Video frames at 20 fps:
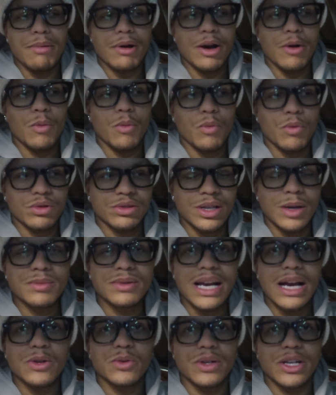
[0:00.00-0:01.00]
But
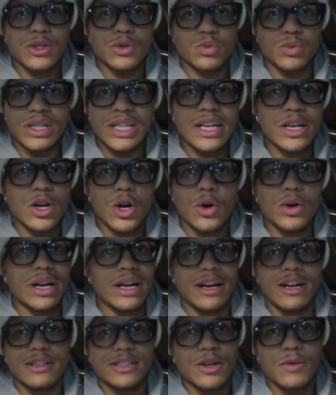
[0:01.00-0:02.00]
sometimes when it's really
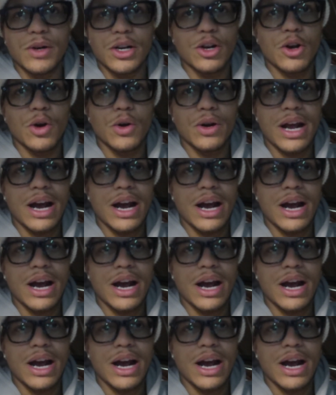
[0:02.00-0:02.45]
cold, it doesn't want to